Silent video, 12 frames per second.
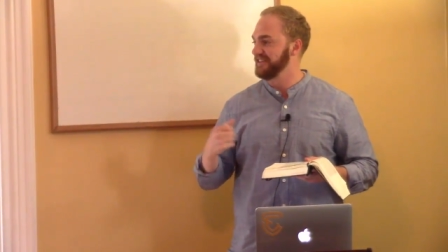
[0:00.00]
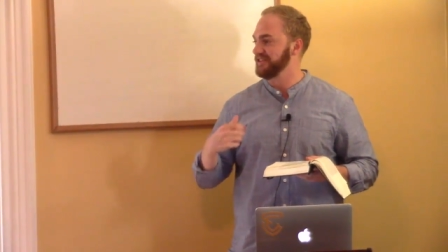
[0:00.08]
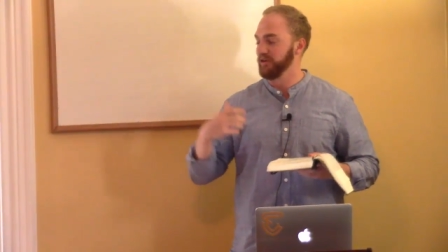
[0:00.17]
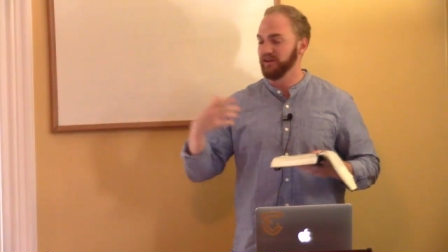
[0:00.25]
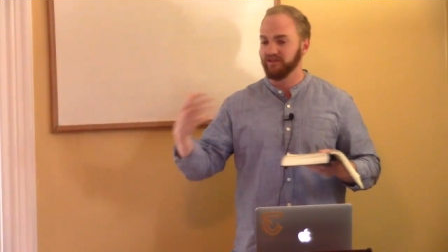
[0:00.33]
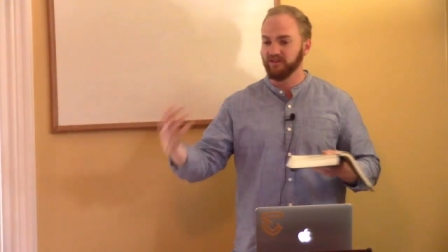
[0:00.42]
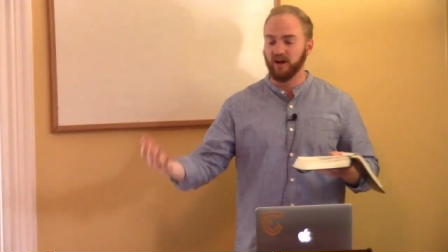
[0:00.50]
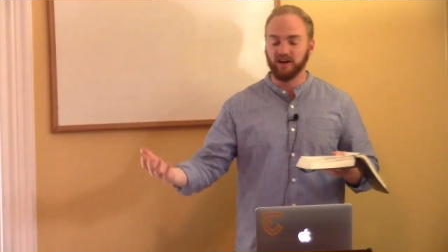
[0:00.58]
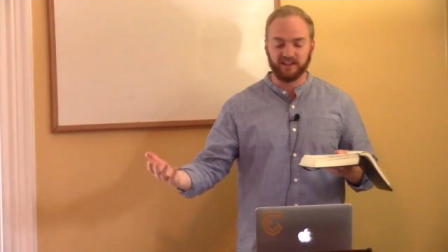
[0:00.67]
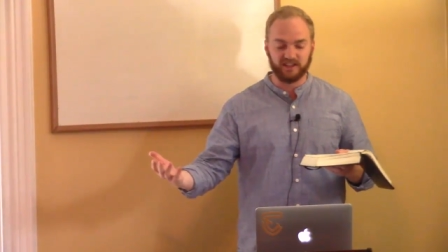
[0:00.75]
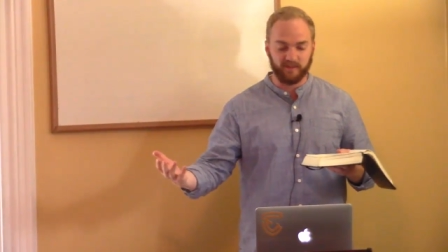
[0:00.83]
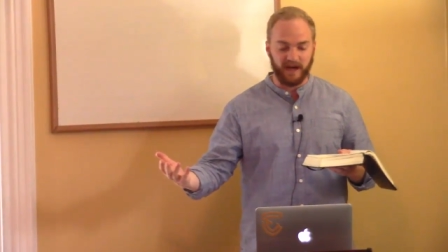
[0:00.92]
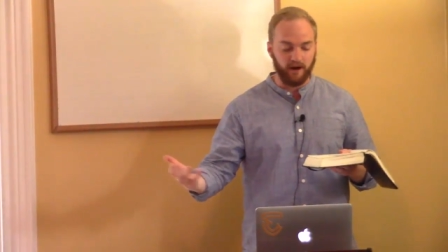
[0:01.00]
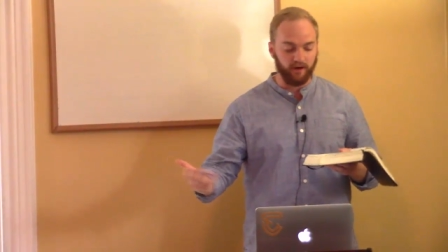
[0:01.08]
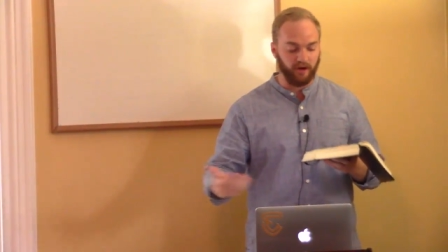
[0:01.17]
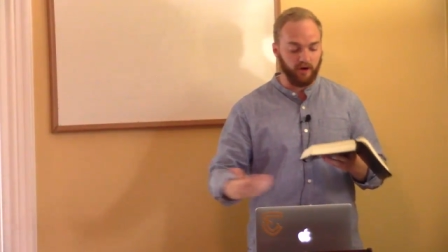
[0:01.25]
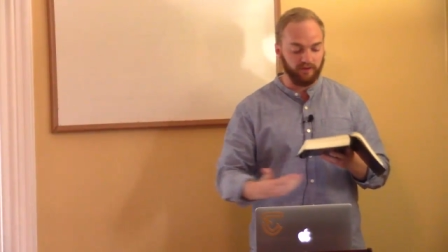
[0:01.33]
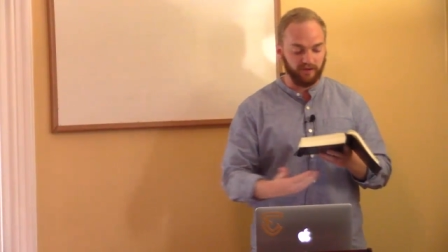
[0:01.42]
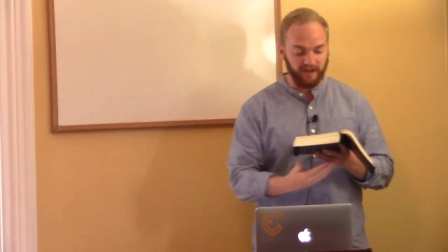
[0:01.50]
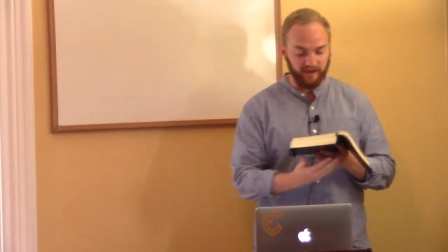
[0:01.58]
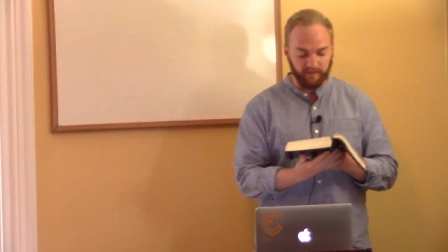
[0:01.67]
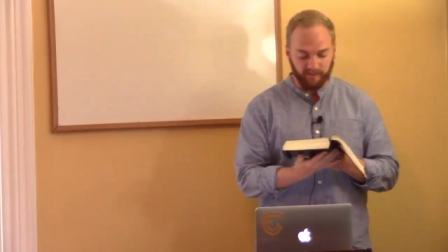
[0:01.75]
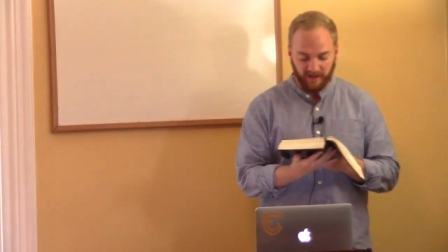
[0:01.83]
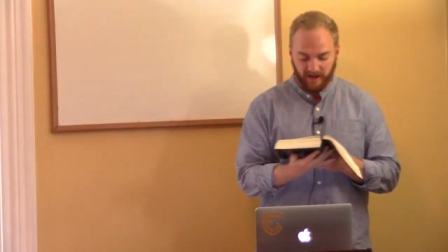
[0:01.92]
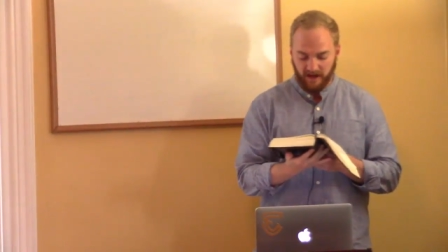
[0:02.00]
to sort of flaunt his power over them.